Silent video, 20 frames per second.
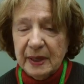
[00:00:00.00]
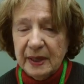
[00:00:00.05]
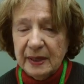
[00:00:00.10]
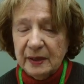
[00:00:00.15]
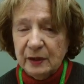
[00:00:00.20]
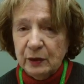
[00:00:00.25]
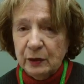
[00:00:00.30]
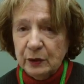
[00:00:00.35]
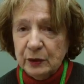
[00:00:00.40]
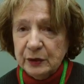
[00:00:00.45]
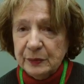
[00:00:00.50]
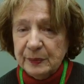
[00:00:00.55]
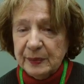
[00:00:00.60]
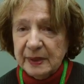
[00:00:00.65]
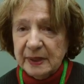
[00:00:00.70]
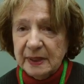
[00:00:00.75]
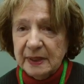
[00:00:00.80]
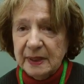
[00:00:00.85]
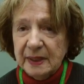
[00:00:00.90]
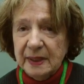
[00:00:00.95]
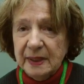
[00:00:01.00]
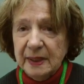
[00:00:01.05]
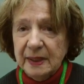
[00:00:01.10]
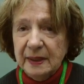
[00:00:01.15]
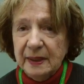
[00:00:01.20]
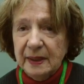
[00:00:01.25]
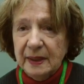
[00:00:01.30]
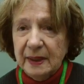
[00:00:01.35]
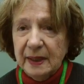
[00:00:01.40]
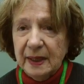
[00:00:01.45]
had a nosebleed,
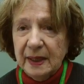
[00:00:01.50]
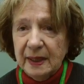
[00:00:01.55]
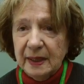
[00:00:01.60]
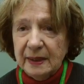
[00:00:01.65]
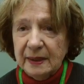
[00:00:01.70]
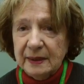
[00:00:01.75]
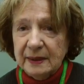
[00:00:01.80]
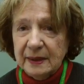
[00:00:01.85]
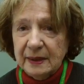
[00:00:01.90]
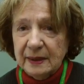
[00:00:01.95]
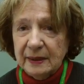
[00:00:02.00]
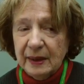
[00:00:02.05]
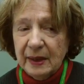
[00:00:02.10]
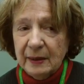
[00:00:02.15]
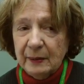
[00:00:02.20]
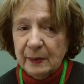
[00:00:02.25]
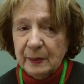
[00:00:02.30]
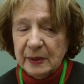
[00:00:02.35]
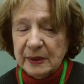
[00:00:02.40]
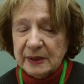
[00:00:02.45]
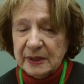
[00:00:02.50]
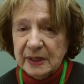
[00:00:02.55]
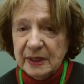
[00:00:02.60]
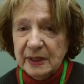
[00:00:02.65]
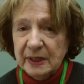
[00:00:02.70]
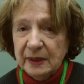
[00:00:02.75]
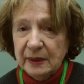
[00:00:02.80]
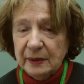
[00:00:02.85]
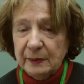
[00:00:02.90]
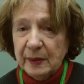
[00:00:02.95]
and I wasn't
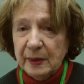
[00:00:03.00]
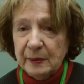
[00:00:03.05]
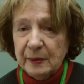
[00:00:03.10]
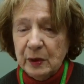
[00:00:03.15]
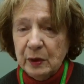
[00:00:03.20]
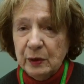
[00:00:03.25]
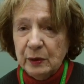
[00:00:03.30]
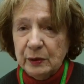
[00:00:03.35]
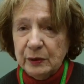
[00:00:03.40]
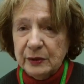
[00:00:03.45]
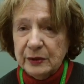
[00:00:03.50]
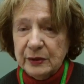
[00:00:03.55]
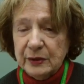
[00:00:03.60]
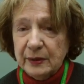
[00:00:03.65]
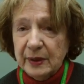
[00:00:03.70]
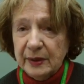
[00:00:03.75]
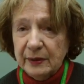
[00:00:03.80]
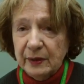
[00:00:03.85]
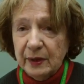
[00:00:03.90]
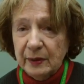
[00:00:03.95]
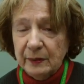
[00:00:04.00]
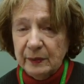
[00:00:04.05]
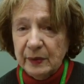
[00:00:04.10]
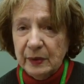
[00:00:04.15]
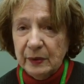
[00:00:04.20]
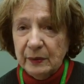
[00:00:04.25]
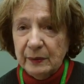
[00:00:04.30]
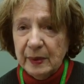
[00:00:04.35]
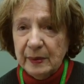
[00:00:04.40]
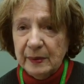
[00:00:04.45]
hit on my nose, so I thought,
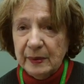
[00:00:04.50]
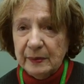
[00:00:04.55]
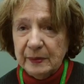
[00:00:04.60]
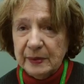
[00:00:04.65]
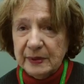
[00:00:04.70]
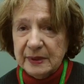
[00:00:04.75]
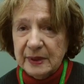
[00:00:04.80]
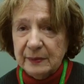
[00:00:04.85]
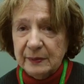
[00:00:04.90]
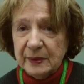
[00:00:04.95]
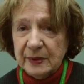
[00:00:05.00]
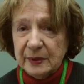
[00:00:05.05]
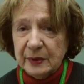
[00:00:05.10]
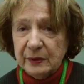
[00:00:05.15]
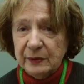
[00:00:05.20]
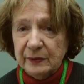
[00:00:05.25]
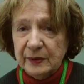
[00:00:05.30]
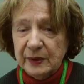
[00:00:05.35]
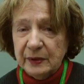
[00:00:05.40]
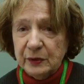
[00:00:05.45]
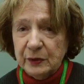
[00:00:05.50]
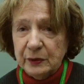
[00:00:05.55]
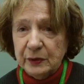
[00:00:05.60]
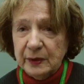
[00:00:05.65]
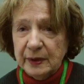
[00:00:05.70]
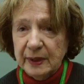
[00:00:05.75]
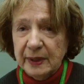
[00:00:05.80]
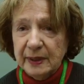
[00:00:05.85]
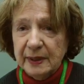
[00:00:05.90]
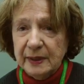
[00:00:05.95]
maybe it was some sort of
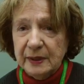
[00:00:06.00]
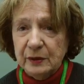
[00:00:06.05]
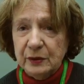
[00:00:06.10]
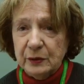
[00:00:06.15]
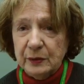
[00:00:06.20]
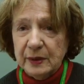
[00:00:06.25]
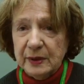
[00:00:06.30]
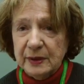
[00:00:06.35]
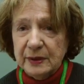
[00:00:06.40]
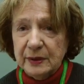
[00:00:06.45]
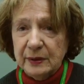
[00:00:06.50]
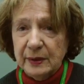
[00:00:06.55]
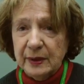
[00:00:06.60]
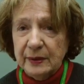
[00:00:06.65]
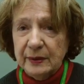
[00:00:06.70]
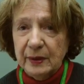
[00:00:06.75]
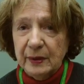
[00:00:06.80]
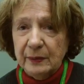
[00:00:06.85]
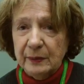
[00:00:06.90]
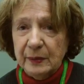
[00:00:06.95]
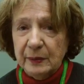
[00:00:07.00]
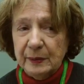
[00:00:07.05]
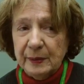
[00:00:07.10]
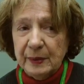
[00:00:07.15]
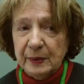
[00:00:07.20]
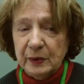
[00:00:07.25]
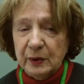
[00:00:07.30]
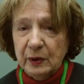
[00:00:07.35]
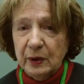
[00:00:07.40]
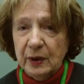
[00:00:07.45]
internal head injury, so I thought we were
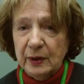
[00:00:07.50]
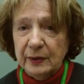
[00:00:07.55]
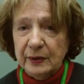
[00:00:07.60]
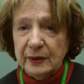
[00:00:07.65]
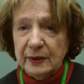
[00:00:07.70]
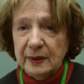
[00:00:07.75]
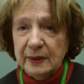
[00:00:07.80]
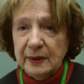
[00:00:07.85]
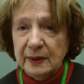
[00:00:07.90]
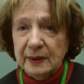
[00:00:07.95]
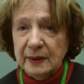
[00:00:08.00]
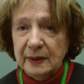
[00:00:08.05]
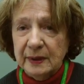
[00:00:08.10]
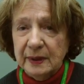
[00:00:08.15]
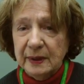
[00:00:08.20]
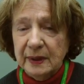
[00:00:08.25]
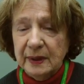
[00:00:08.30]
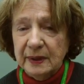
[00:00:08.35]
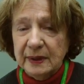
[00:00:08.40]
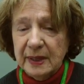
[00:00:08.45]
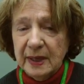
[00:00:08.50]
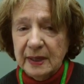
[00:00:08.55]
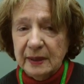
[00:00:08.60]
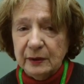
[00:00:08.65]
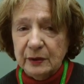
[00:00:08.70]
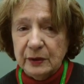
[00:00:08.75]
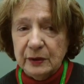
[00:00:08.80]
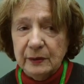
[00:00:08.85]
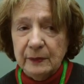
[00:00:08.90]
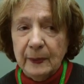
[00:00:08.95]
going to call the
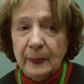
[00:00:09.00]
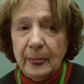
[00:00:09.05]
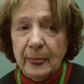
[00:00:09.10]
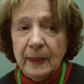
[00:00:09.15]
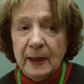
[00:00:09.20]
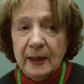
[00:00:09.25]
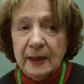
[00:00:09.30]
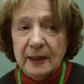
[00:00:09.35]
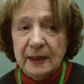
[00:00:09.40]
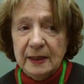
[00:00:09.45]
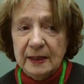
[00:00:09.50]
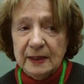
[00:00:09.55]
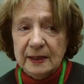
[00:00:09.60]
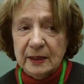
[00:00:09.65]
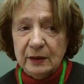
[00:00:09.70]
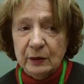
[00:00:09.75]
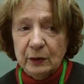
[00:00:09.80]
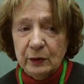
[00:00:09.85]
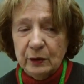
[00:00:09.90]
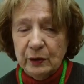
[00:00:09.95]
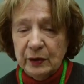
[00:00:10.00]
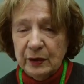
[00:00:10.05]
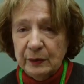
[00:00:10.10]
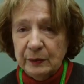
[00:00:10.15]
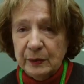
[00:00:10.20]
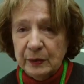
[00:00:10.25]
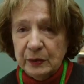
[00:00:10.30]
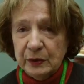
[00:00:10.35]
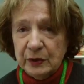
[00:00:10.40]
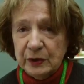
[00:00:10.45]
doctor, and he said, go to the
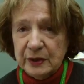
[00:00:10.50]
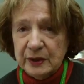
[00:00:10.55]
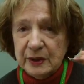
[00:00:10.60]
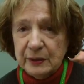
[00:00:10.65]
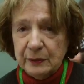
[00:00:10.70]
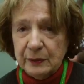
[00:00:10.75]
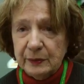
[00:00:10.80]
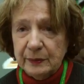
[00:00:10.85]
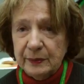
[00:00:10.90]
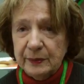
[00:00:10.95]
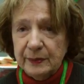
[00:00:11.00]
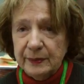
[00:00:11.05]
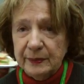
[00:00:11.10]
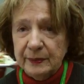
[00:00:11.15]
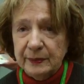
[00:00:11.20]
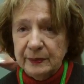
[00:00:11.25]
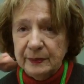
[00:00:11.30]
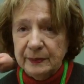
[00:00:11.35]
emergency room.